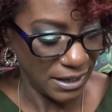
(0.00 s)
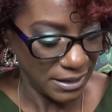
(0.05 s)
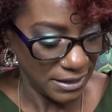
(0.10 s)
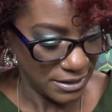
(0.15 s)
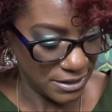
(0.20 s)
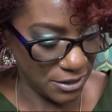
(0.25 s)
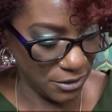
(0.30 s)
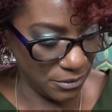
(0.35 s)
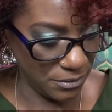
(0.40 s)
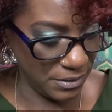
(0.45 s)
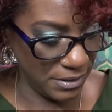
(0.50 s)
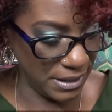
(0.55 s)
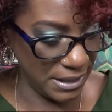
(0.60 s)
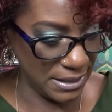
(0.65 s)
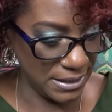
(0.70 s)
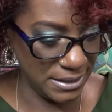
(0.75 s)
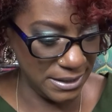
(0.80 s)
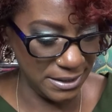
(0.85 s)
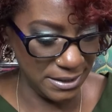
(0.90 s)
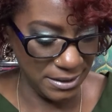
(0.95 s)
So
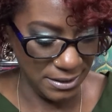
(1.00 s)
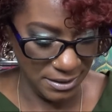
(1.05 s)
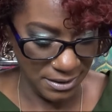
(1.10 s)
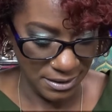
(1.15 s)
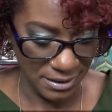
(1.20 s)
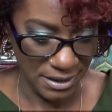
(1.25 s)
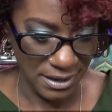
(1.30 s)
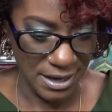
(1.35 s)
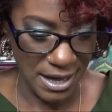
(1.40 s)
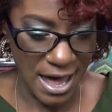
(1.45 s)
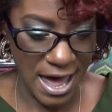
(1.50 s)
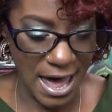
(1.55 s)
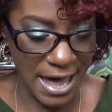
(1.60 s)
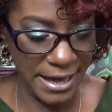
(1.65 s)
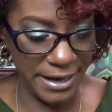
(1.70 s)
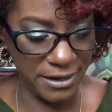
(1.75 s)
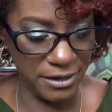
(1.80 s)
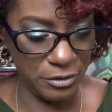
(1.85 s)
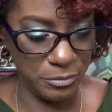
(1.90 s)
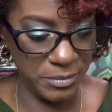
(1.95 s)
this
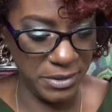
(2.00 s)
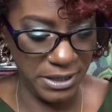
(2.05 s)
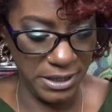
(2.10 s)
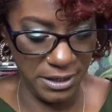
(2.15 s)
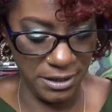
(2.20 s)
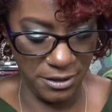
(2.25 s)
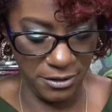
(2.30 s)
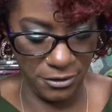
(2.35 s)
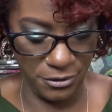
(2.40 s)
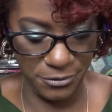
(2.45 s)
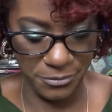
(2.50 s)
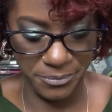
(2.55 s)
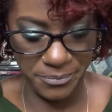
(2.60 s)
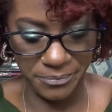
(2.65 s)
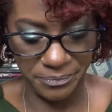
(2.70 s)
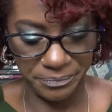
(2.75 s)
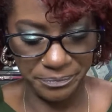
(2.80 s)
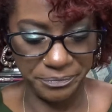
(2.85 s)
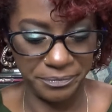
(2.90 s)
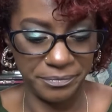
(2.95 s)
item here
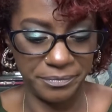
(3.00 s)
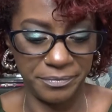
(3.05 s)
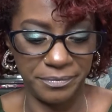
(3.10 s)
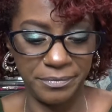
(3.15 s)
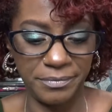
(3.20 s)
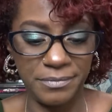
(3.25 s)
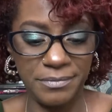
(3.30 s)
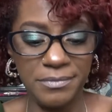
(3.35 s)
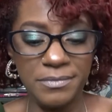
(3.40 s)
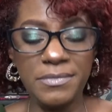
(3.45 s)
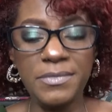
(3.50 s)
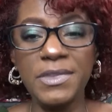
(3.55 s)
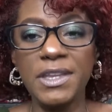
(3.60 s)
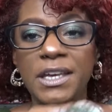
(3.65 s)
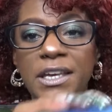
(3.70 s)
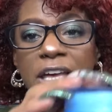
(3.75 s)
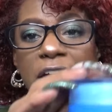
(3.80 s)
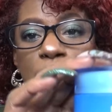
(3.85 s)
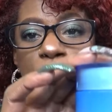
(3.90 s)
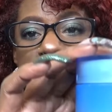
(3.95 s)

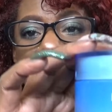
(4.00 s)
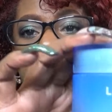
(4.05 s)
comes